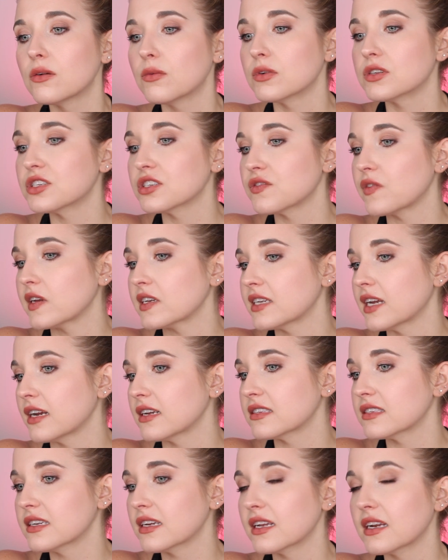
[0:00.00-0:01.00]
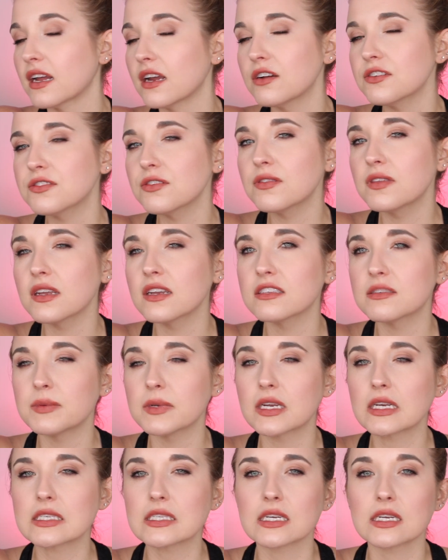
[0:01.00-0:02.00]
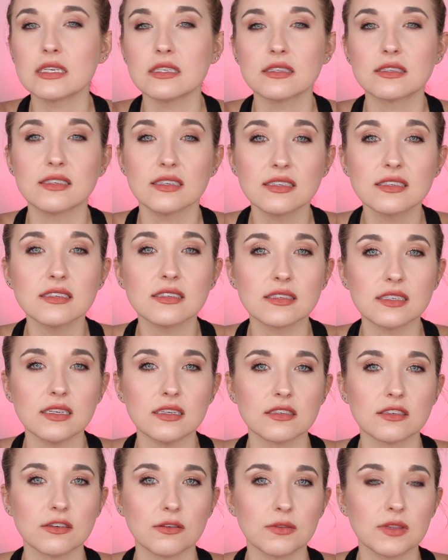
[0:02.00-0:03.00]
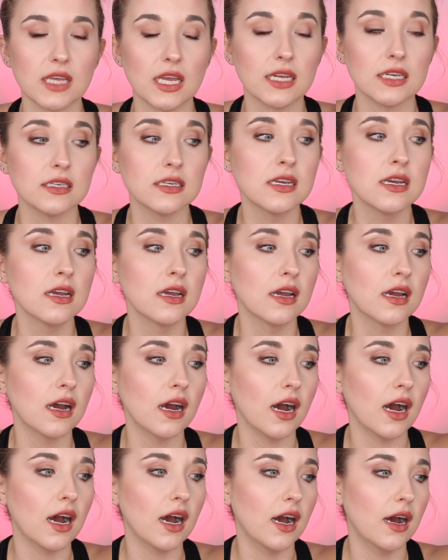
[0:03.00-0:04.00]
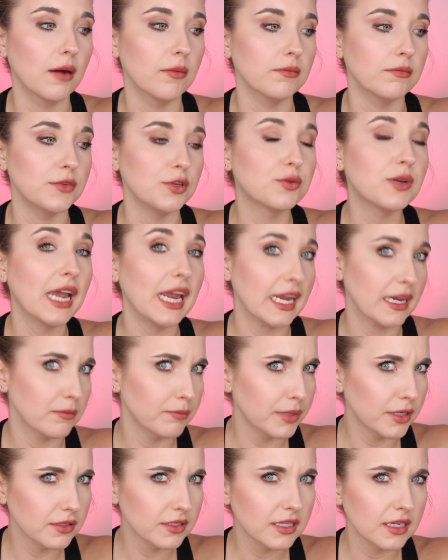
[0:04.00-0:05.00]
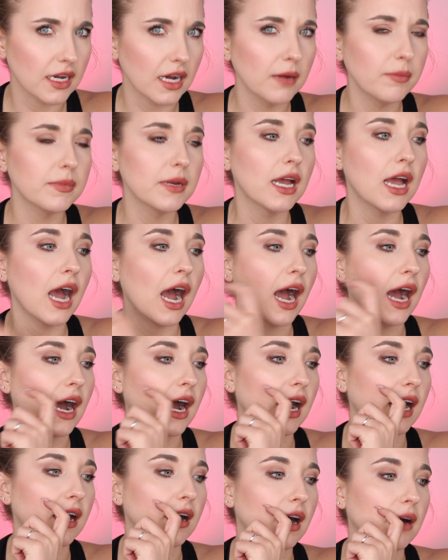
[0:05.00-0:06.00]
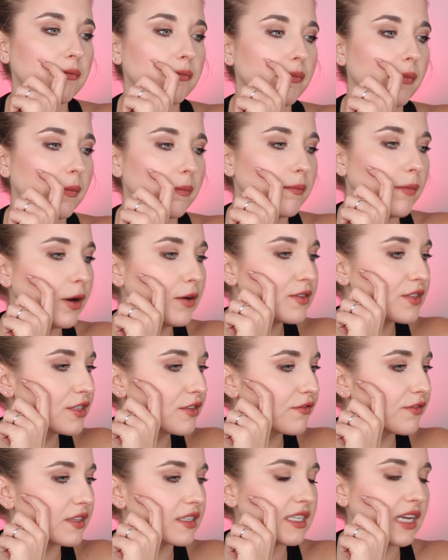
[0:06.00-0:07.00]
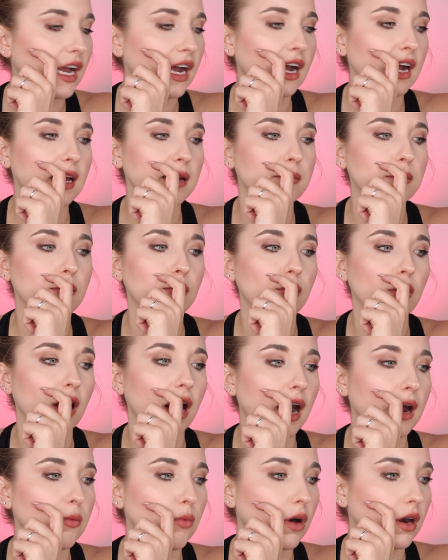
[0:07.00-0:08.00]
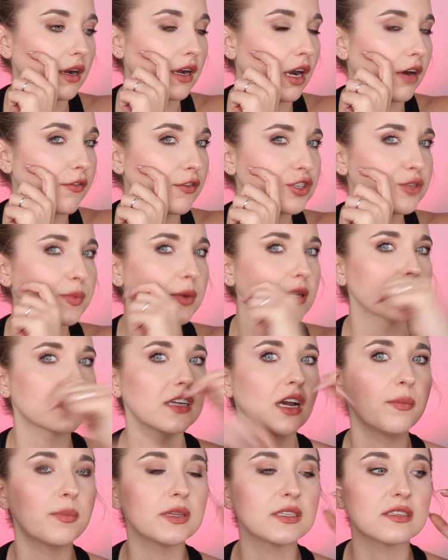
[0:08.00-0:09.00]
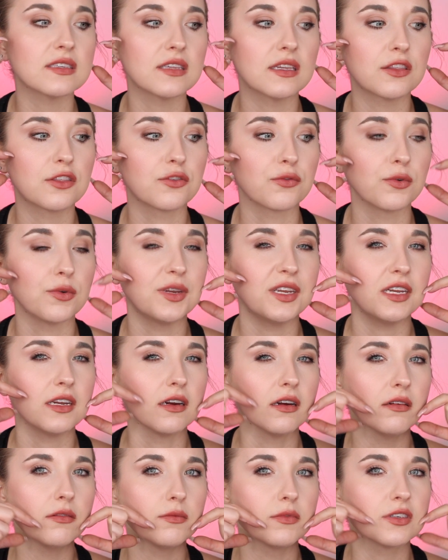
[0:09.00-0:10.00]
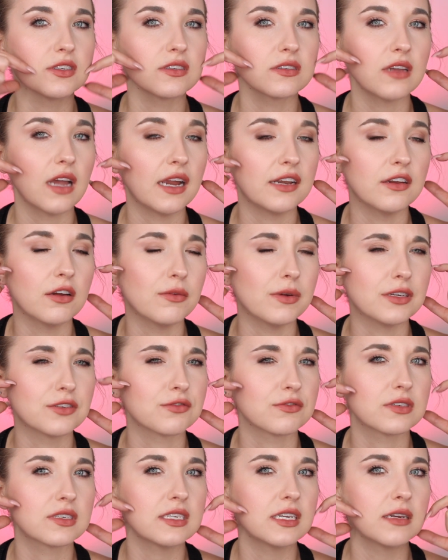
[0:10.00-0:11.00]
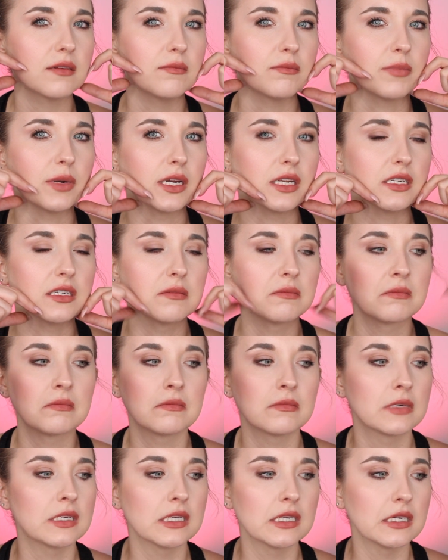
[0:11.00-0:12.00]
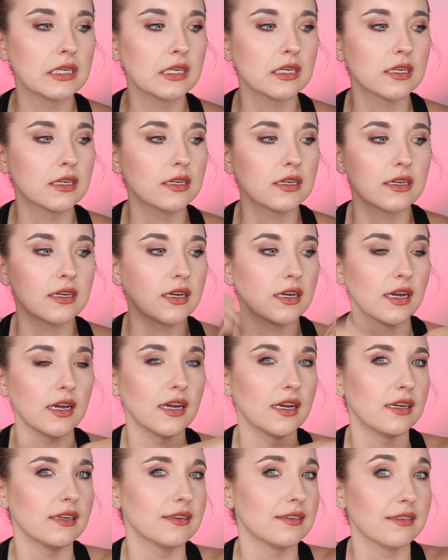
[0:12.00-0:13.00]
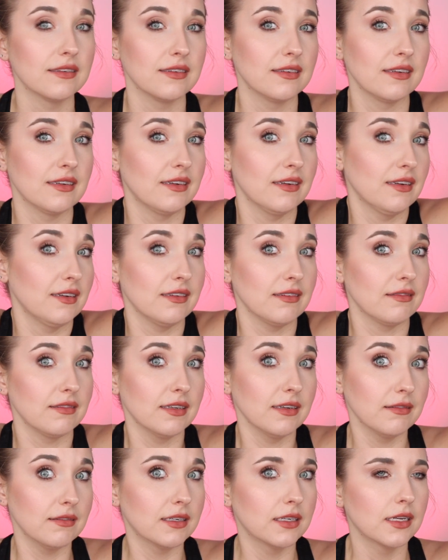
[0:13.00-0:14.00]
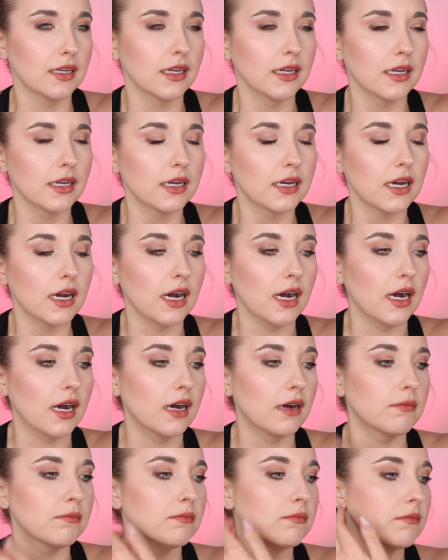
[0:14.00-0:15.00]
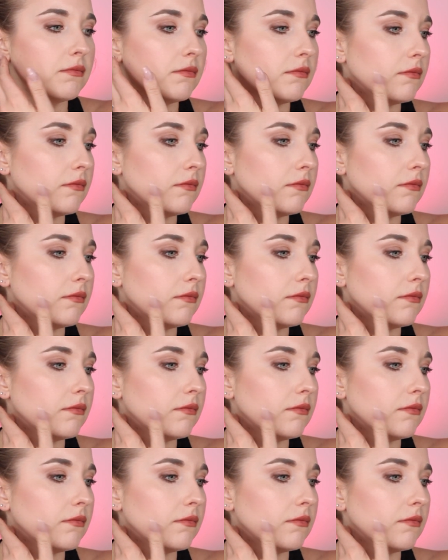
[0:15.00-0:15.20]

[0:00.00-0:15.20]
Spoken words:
which is fantastic. And I also think it's because the consistency is so thin. You can build it up. Most of the time where I want coverage built up is through here, which is, I know, interesting, but I don't know.